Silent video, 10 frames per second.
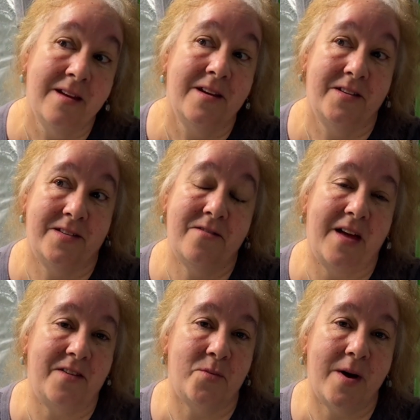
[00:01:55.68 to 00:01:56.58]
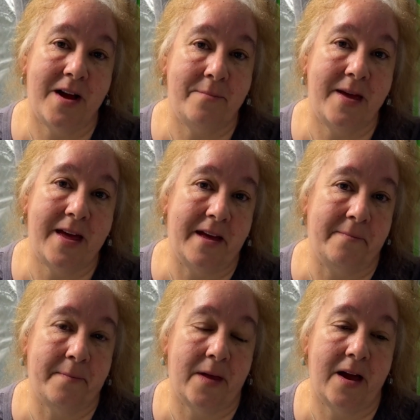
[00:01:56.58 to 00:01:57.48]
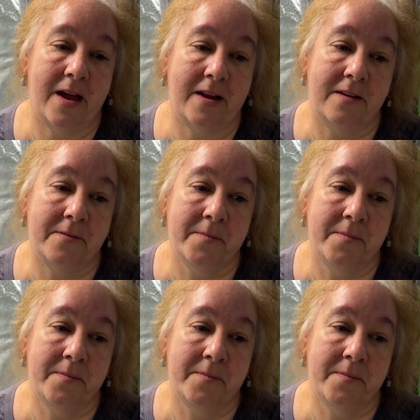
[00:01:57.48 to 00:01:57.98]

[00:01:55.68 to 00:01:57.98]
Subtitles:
So that's why I'm here. And